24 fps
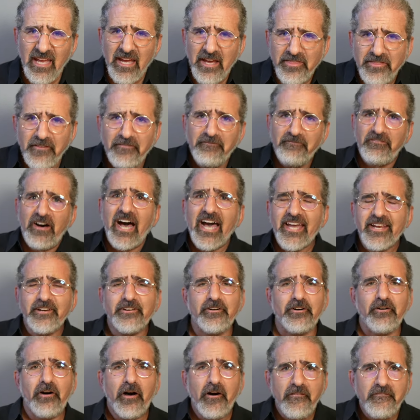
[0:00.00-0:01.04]
The
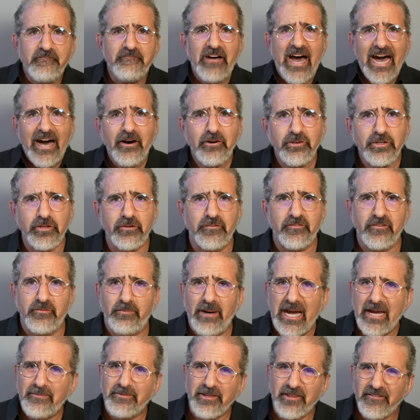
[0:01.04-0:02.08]
final value of a
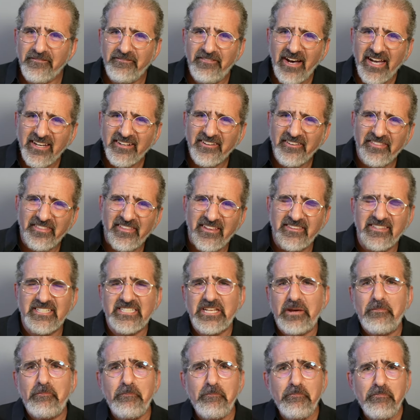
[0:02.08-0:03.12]
Bible, the final thing that's
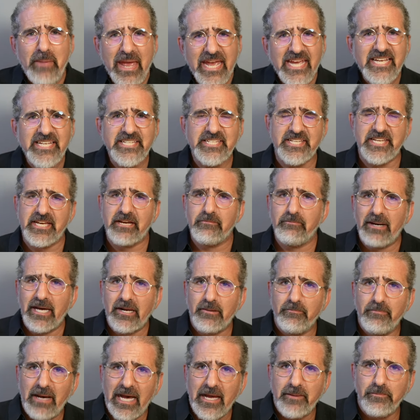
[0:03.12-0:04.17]
amazing about a
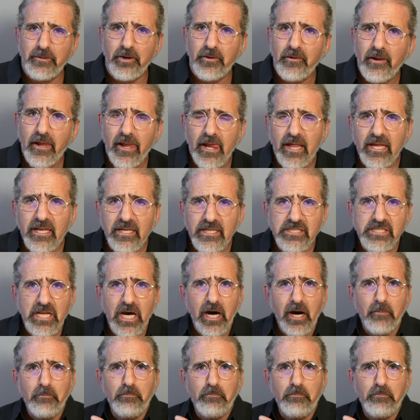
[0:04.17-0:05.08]
Bible, is a